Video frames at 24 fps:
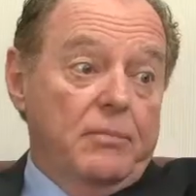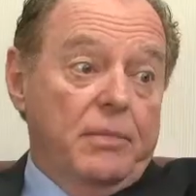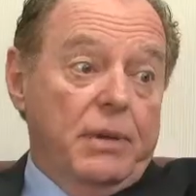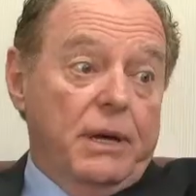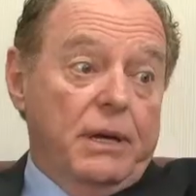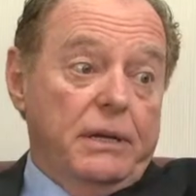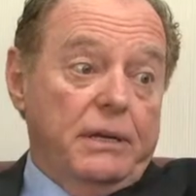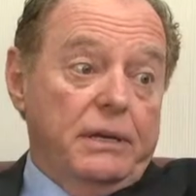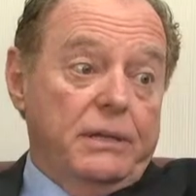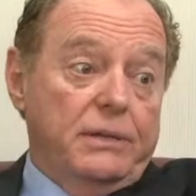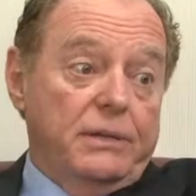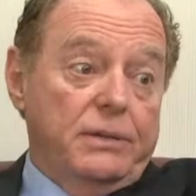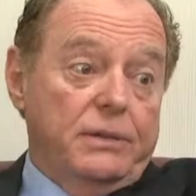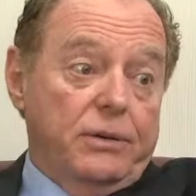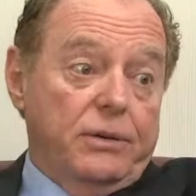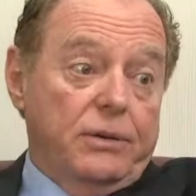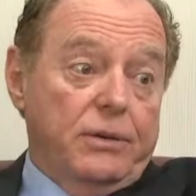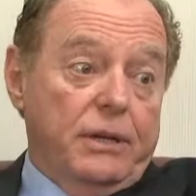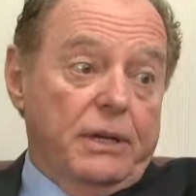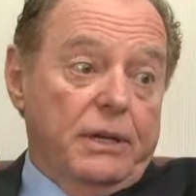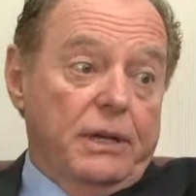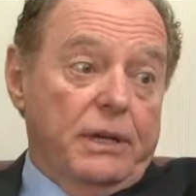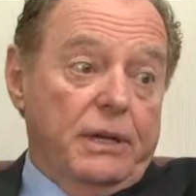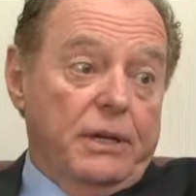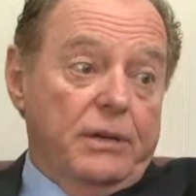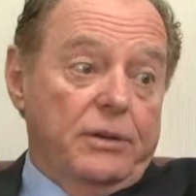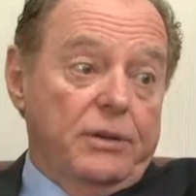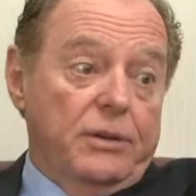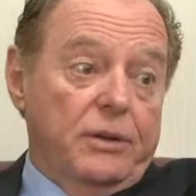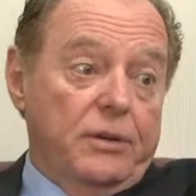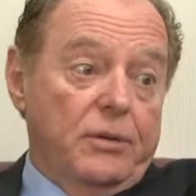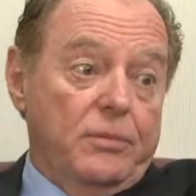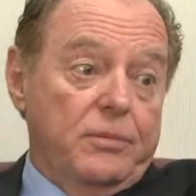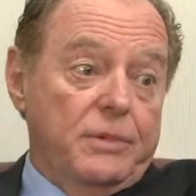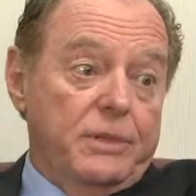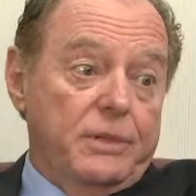but certainly in
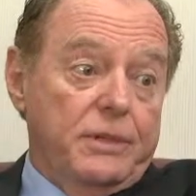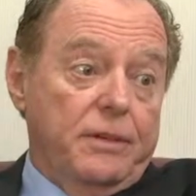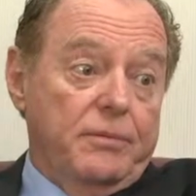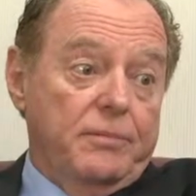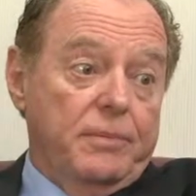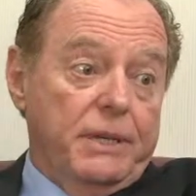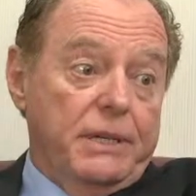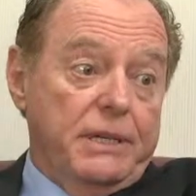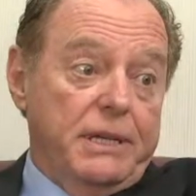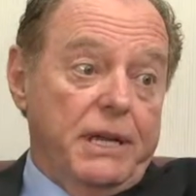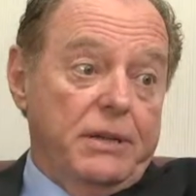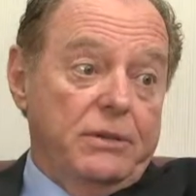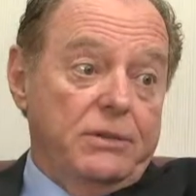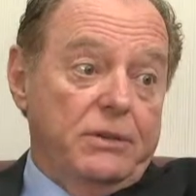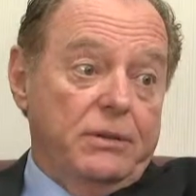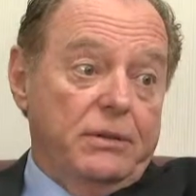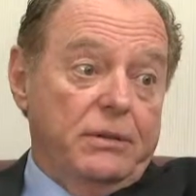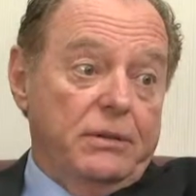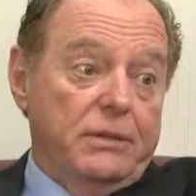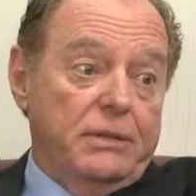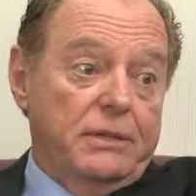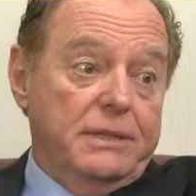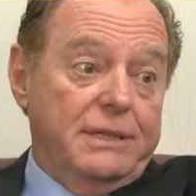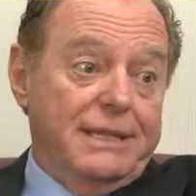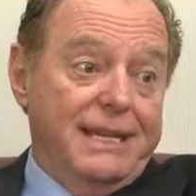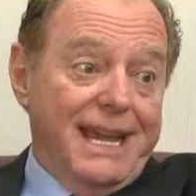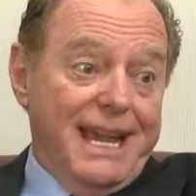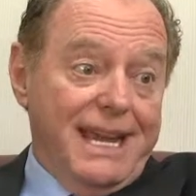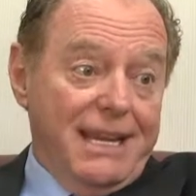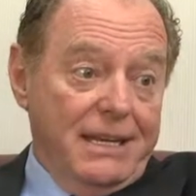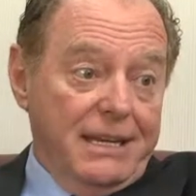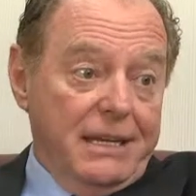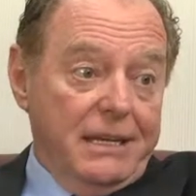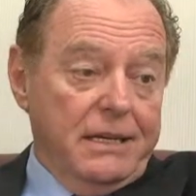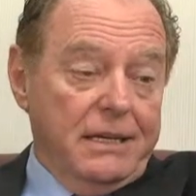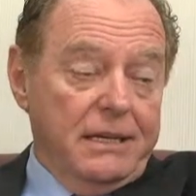terms of potential
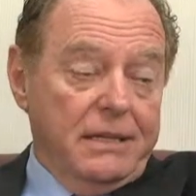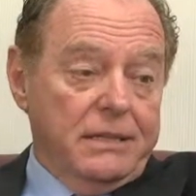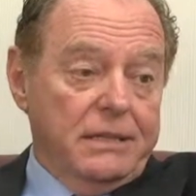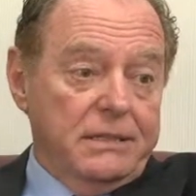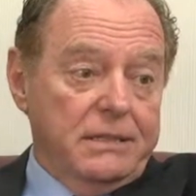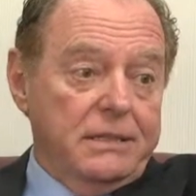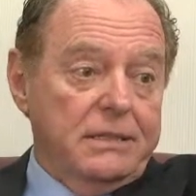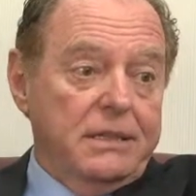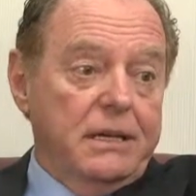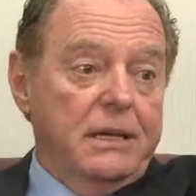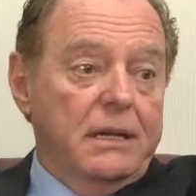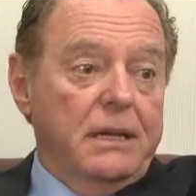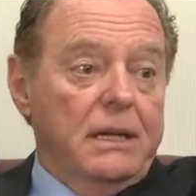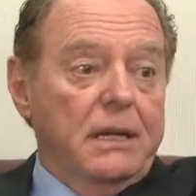deadliness,